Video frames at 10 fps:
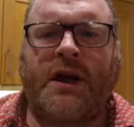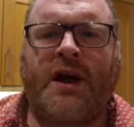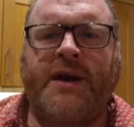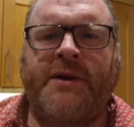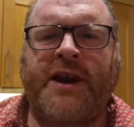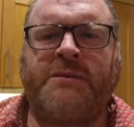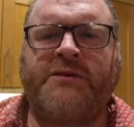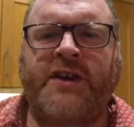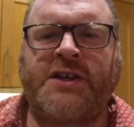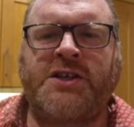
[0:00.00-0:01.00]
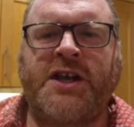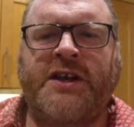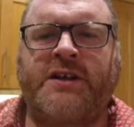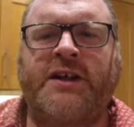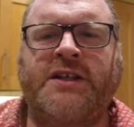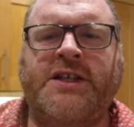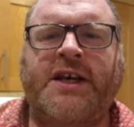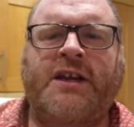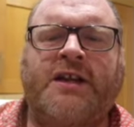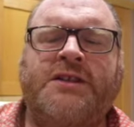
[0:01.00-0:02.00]
Hi, my name's Sheehan and today
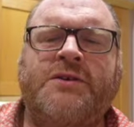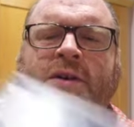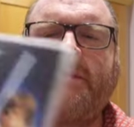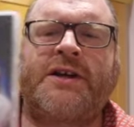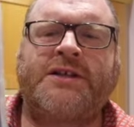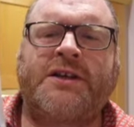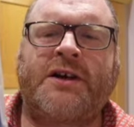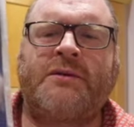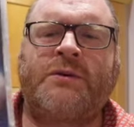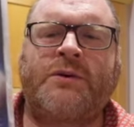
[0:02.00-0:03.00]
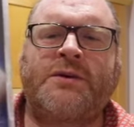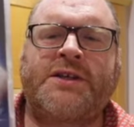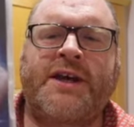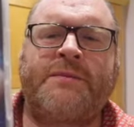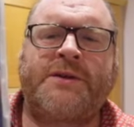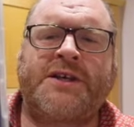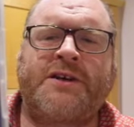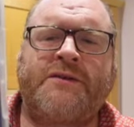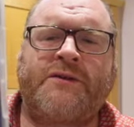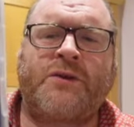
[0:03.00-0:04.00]
I'd like to talk about Star Wars
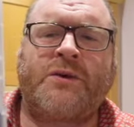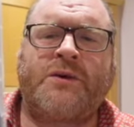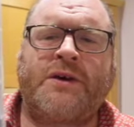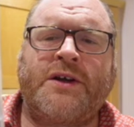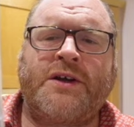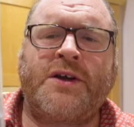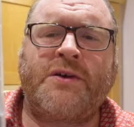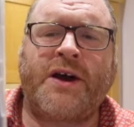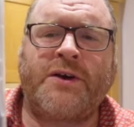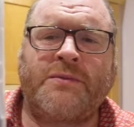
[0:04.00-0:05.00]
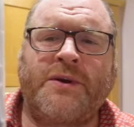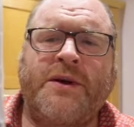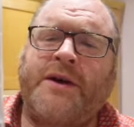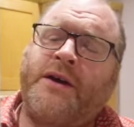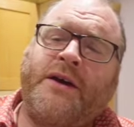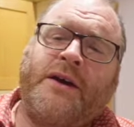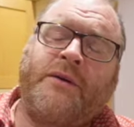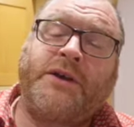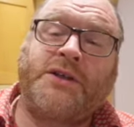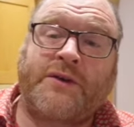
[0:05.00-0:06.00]
Episode 4, A New Hope,
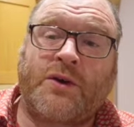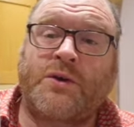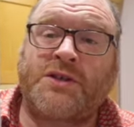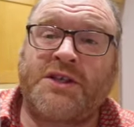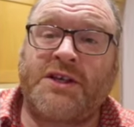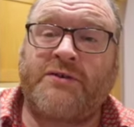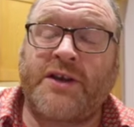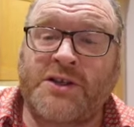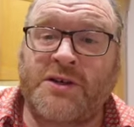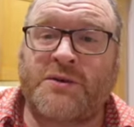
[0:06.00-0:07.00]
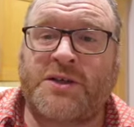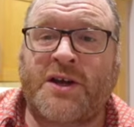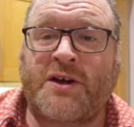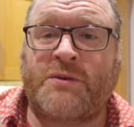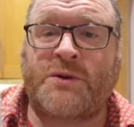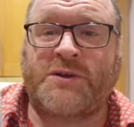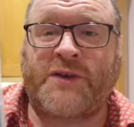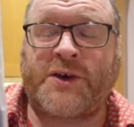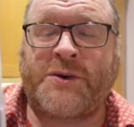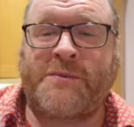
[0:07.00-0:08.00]
which of course is the original Star Wars
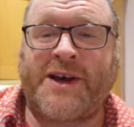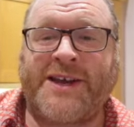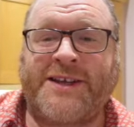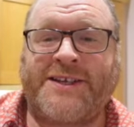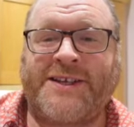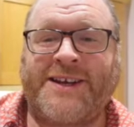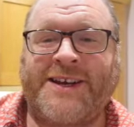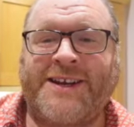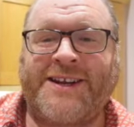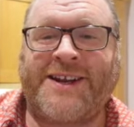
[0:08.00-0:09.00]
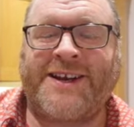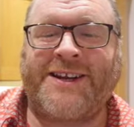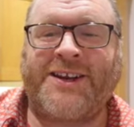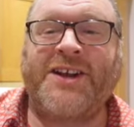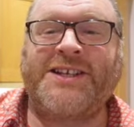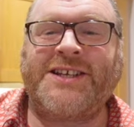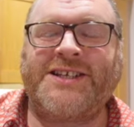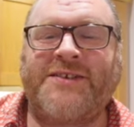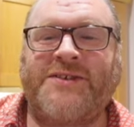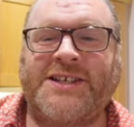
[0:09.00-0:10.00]
film made in
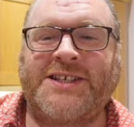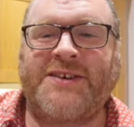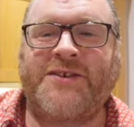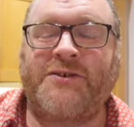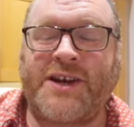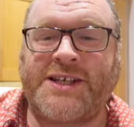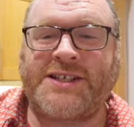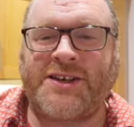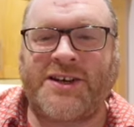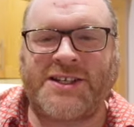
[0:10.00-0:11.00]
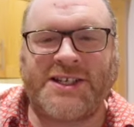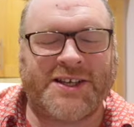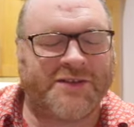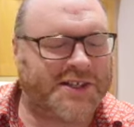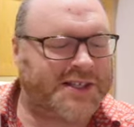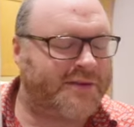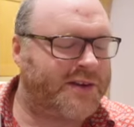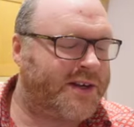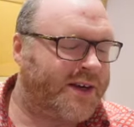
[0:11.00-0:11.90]
1977, released in 1977,